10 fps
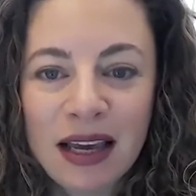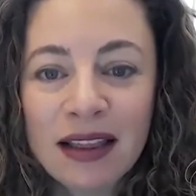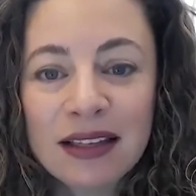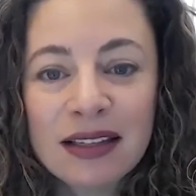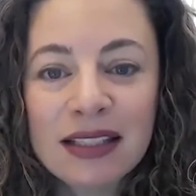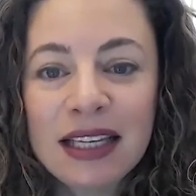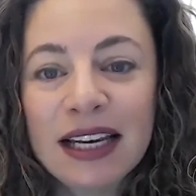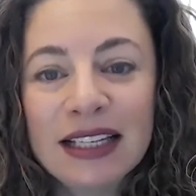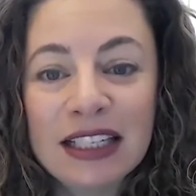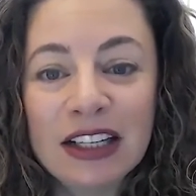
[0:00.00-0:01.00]
This is the
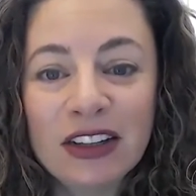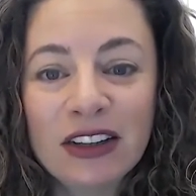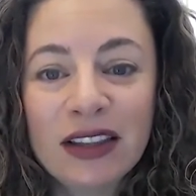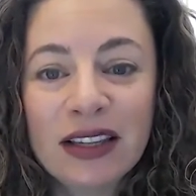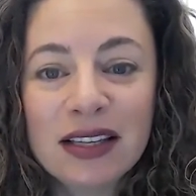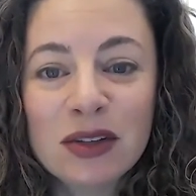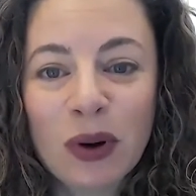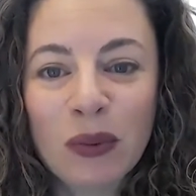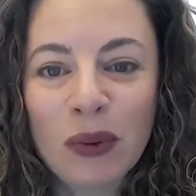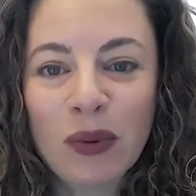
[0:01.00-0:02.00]
ideal. This is
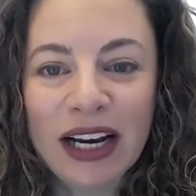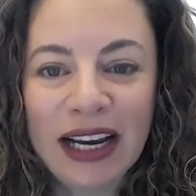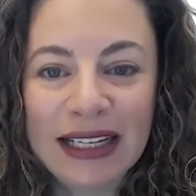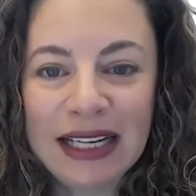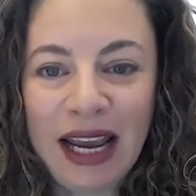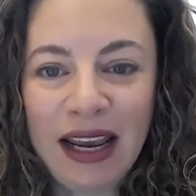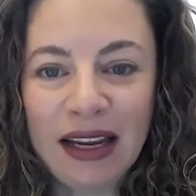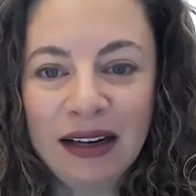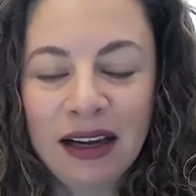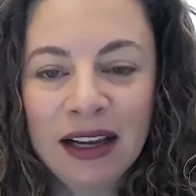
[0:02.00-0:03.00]
what we want to
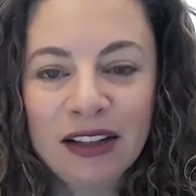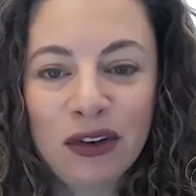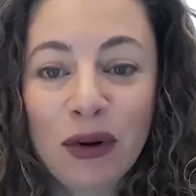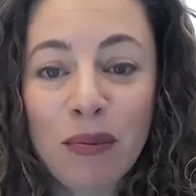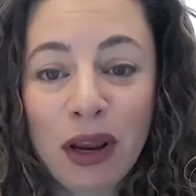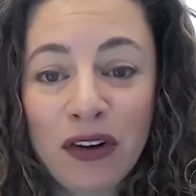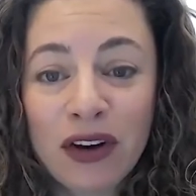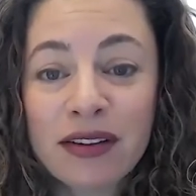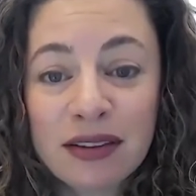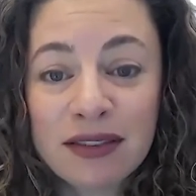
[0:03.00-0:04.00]
attain during
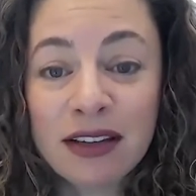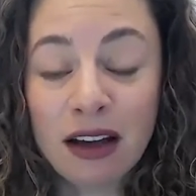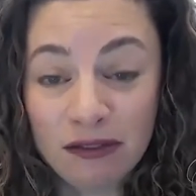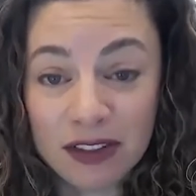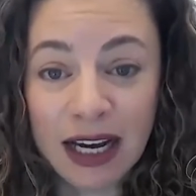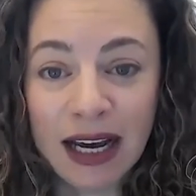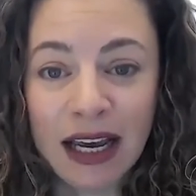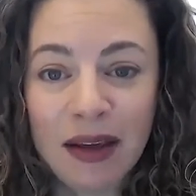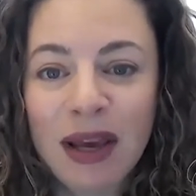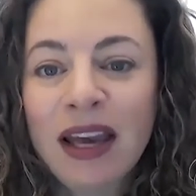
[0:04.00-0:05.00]
periods of
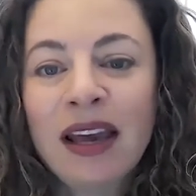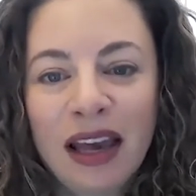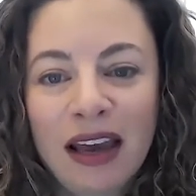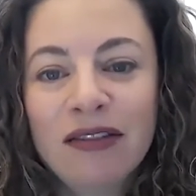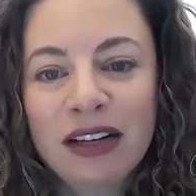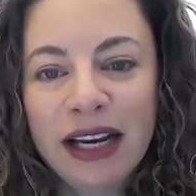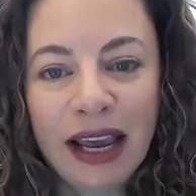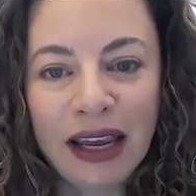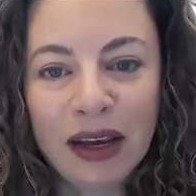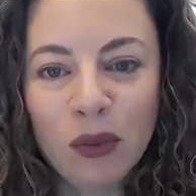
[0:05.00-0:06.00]
time every
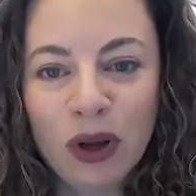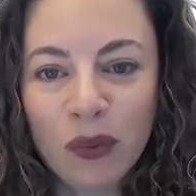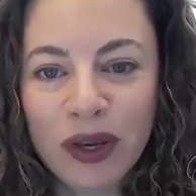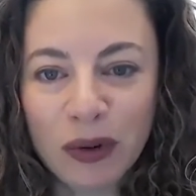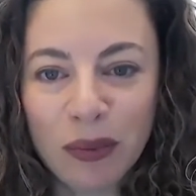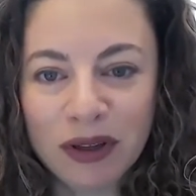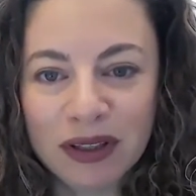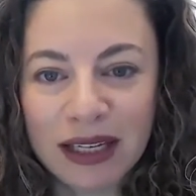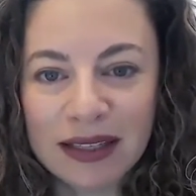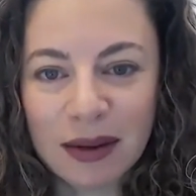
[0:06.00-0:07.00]
day while we are
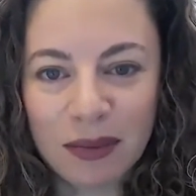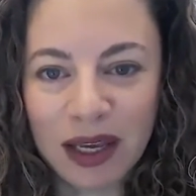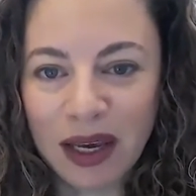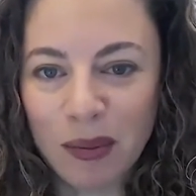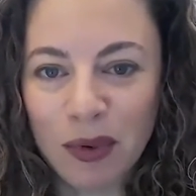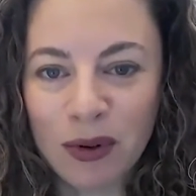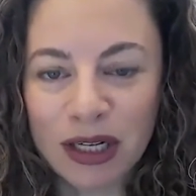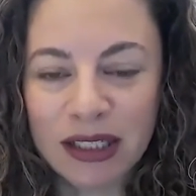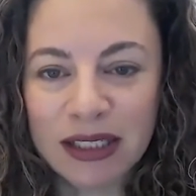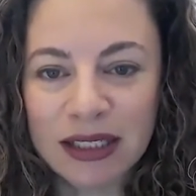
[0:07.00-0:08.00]
building something
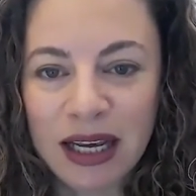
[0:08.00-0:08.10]
important.